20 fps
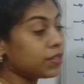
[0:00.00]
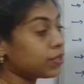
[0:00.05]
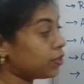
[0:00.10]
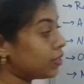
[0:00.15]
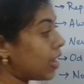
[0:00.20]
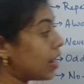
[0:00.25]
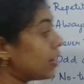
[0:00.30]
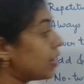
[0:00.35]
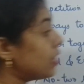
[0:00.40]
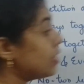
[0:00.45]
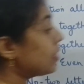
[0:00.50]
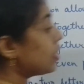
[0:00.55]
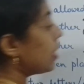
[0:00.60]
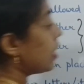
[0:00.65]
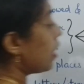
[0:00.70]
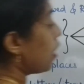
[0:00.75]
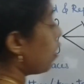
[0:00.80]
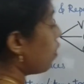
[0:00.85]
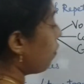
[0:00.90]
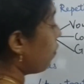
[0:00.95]
So that is
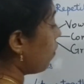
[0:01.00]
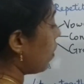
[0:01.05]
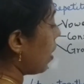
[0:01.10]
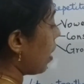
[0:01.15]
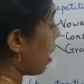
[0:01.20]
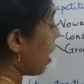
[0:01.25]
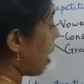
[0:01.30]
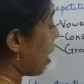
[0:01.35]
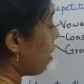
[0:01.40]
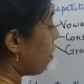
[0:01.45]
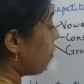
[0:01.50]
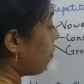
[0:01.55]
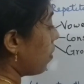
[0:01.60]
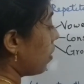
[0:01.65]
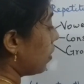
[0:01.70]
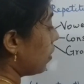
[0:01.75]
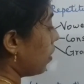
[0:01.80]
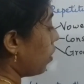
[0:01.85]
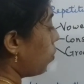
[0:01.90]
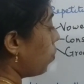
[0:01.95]
if we
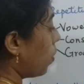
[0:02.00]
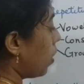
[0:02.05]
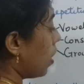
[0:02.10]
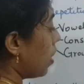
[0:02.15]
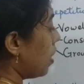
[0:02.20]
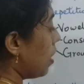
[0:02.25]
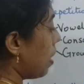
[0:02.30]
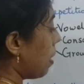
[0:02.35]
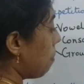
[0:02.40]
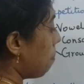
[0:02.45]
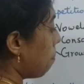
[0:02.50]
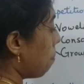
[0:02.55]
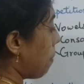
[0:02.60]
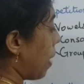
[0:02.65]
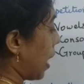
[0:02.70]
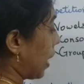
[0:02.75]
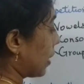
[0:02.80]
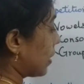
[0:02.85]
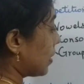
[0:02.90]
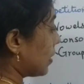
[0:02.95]
have the word
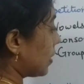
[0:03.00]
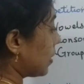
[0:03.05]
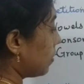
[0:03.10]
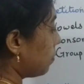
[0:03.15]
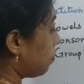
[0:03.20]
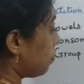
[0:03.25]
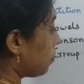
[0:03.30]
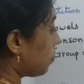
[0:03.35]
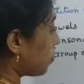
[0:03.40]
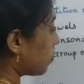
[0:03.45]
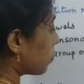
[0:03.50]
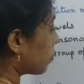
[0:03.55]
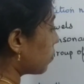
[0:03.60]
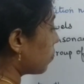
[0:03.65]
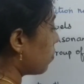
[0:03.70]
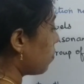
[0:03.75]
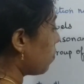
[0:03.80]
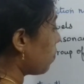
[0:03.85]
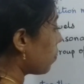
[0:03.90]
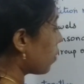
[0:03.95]
max,
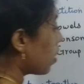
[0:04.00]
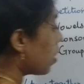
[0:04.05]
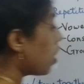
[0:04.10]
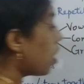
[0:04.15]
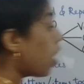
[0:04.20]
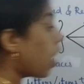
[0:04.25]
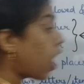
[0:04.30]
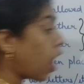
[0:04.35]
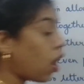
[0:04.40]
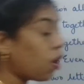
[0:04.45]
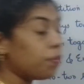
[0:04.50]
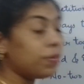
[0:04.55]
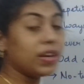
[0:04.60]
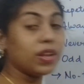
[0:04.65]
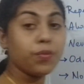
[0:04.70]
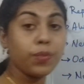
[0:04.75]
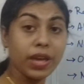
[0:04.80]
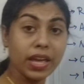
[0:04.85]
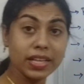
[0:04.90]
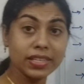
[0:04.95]
how
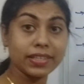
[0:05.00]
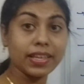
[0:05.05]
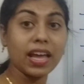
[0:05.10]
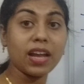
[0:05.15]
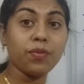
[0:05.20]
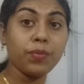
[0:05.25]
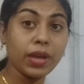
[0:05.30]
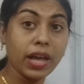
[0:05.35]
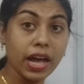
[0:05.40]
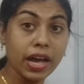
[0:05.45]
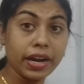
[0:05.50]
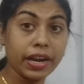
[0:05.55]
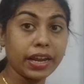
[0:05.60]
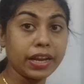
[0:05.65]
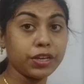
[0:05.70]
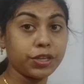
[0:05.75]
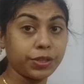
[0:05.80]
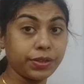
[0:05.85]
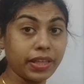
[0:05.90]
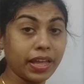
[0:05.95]
many ways can we
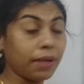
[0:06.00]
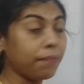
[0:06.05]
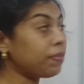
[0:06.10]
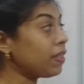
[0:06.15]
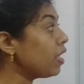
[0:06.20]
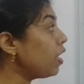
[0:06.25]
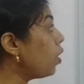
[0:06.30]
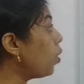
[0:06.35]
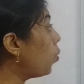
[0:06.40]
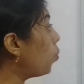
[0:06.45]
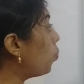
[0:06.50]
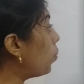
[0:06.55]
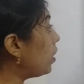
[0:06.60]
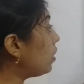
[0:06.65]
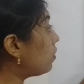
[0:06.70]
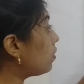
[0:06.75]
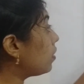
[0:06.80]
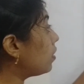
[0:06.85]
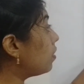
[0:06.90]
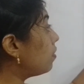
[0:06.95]
arrange them
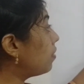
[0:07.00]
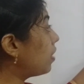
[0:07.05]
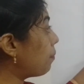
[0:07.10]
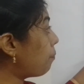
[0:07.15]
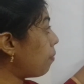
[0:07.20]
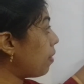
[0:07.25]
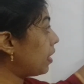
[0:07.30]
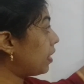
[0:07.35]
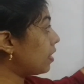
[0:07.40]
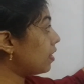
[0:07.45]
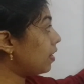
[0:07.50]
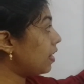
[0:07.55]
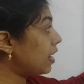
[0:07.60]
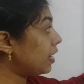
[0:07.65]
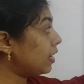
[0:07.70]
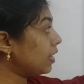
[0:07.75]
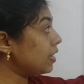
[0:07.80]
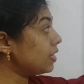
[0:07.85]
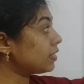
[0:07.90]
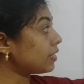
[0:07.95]
with repeated
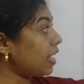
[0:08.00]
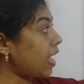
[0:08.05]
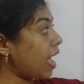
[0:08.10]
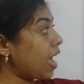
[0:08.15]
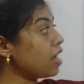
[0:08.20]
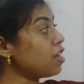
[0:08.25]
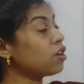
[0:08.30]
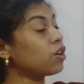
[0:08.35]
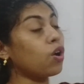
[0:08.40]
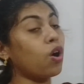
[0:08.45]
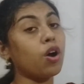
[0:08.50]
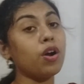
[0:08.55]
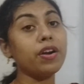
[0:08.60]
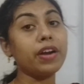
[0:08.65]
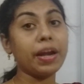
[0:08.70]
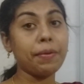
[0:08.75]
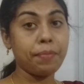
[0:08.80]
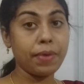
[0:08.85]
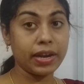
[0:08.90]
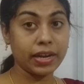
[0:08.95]
letters and
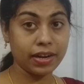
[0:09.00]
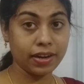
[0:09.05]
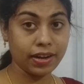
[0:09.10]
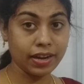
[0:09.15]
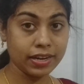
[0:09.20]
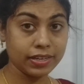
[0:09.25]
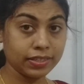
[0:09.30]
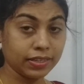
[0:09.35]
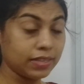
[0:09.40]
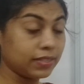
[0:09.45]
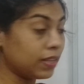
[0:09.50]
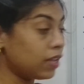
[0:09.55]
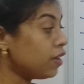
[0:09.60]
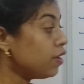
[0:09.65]
non-repeated letters.